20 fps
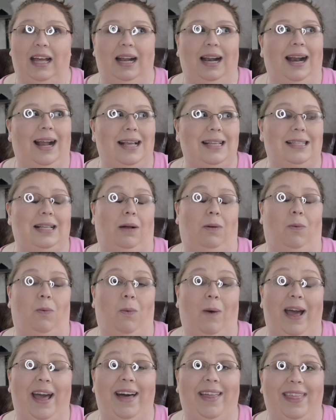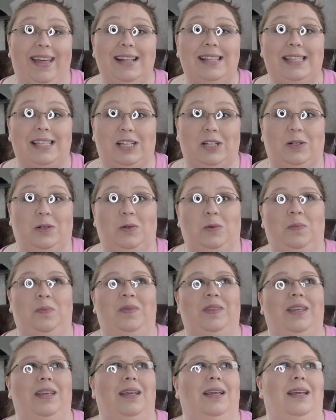And I was like, wow, that's cool.
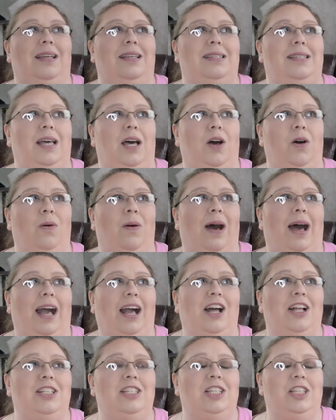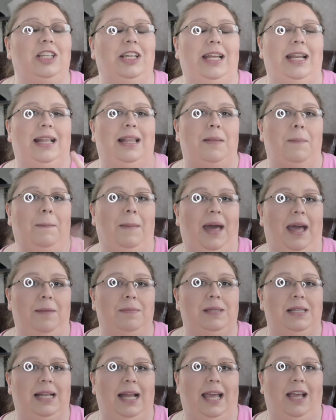So I got to looking at the map
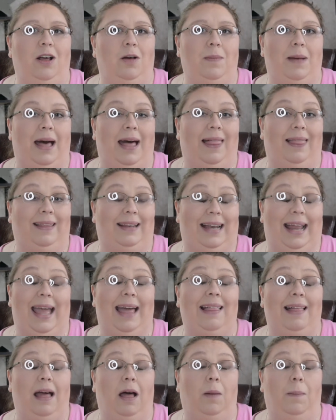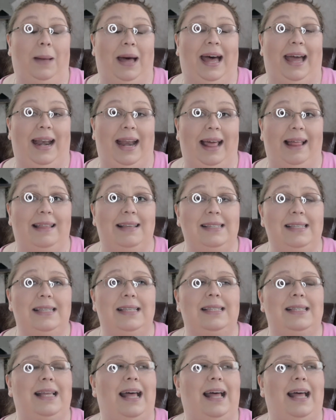today on my, on my analysis.